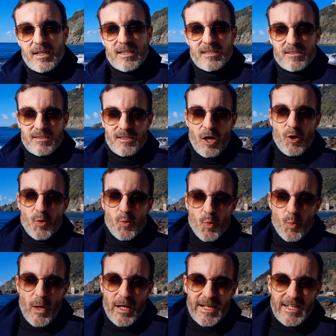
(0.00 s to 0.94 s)
So
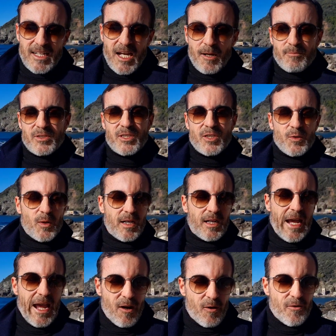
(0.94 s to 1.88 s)
when it comes to a
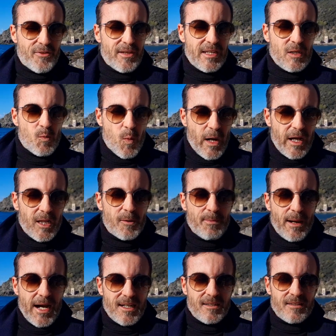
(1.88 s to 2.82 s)
healthy,
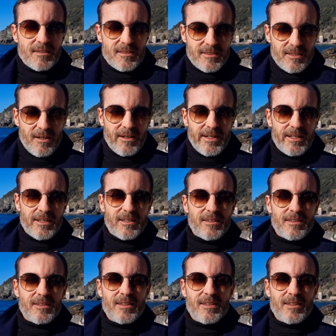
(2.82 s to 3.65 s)
well-balanced diet,